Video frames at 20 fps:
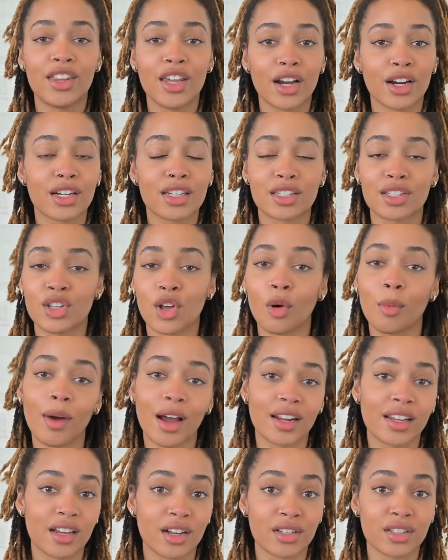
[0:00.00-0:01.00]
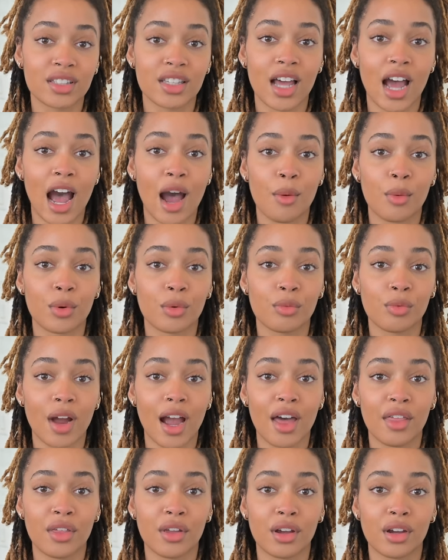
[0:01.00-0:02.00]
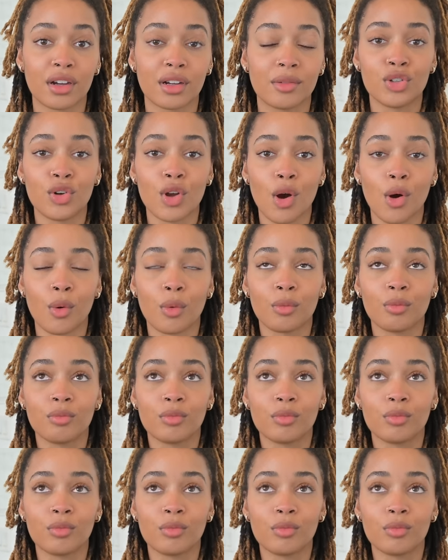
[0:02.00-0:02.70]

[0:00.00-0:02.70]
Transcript: There is nobody else that I would rather, you know,